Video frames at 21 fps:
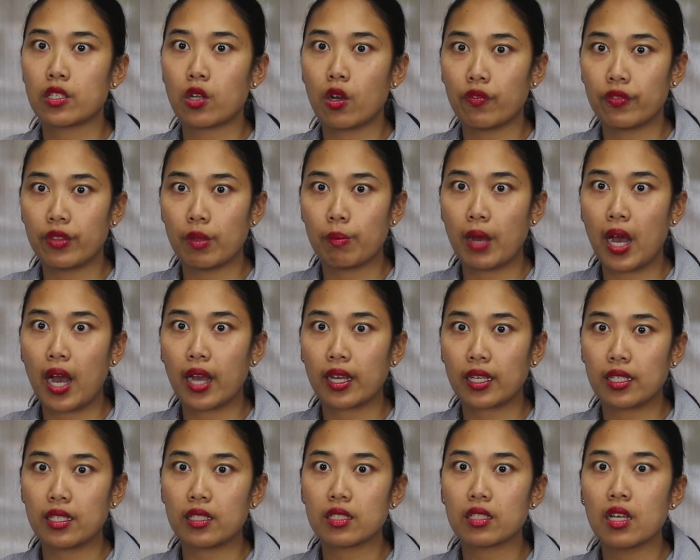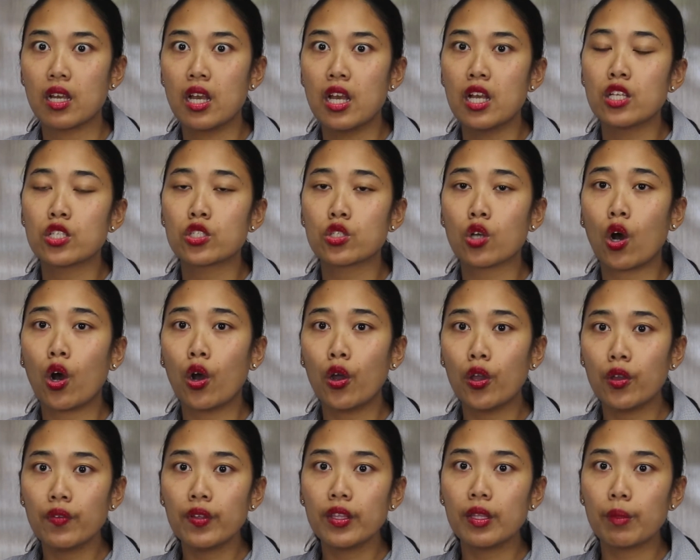of the market. So
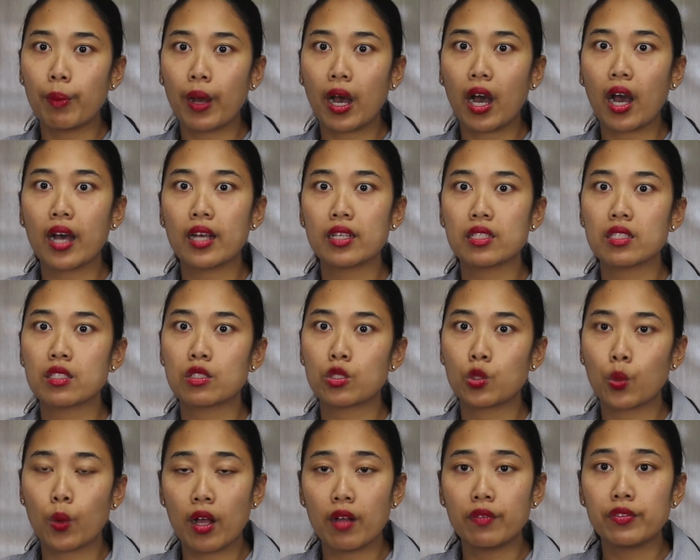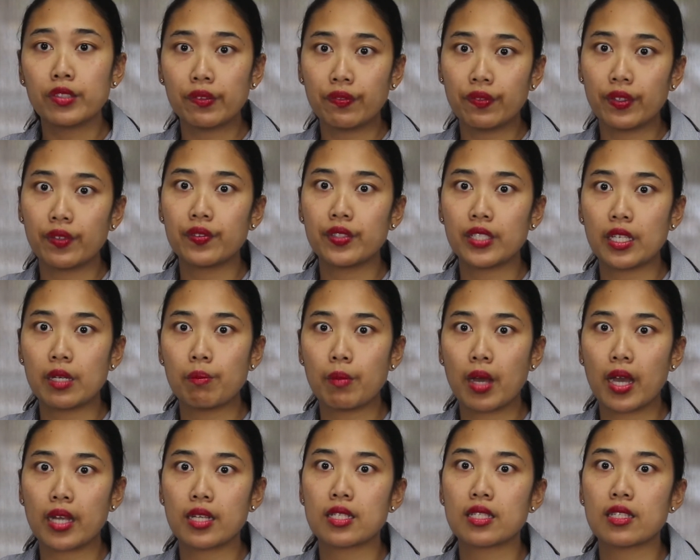over the past 12 to 15
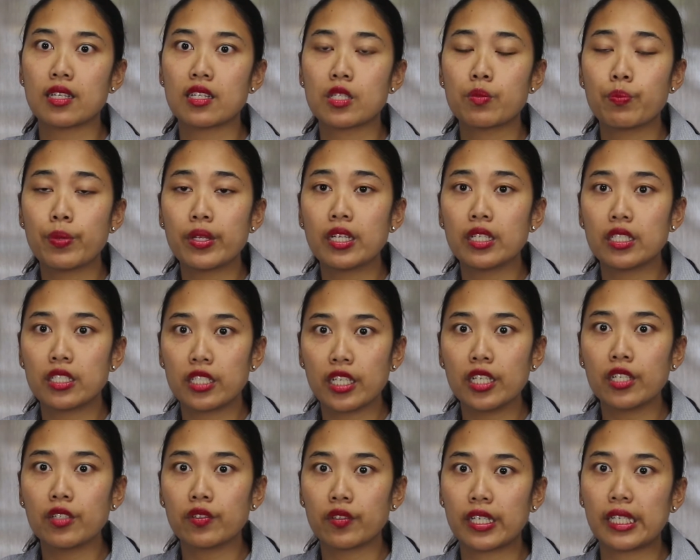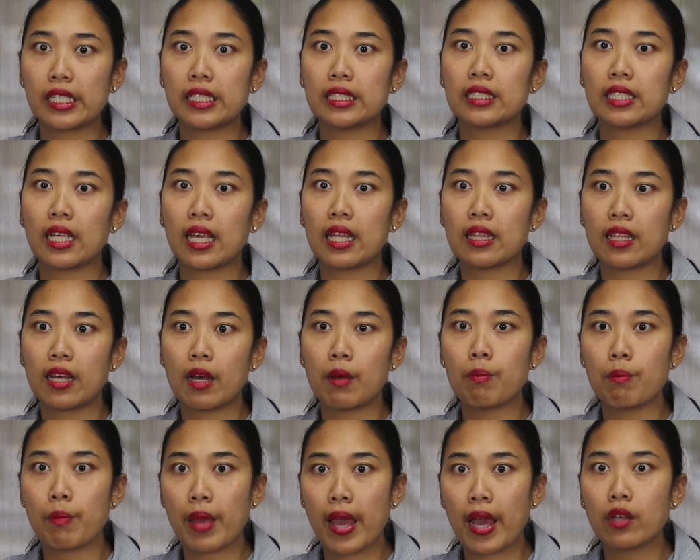months, there's been a decrease in the
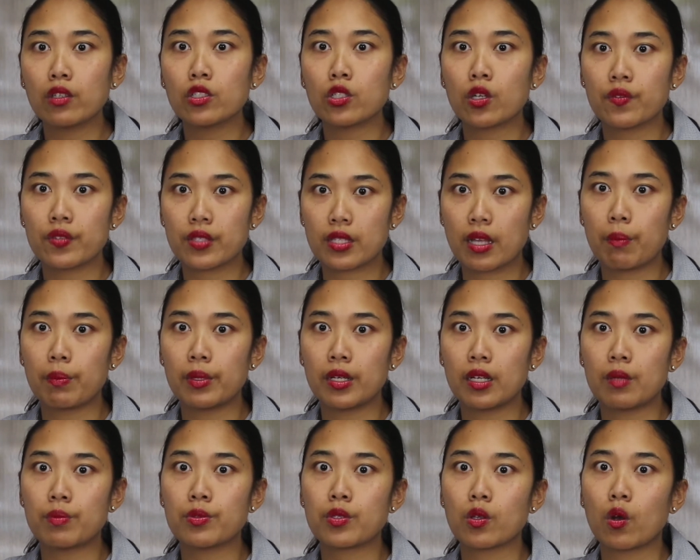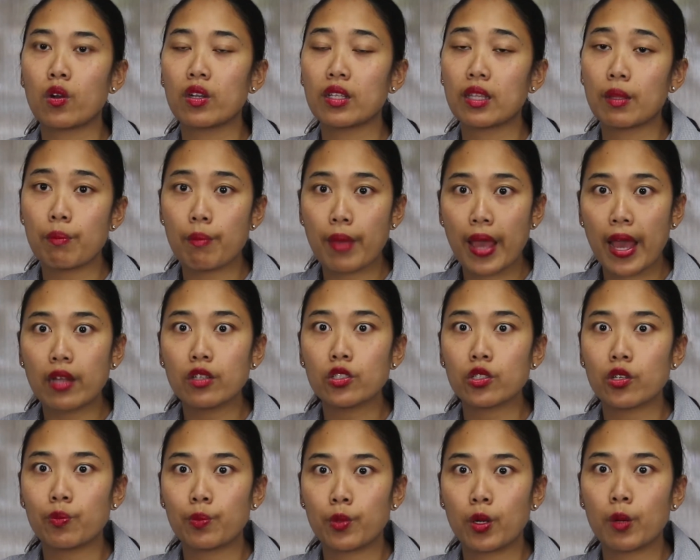amount of suburbs or the amount
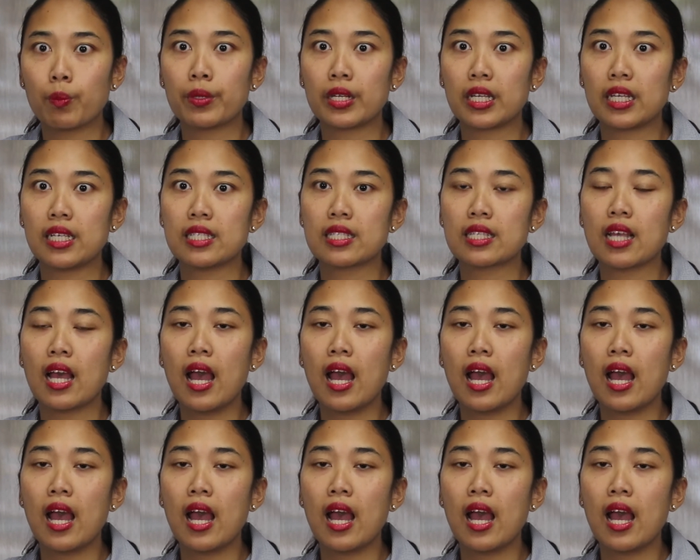of properties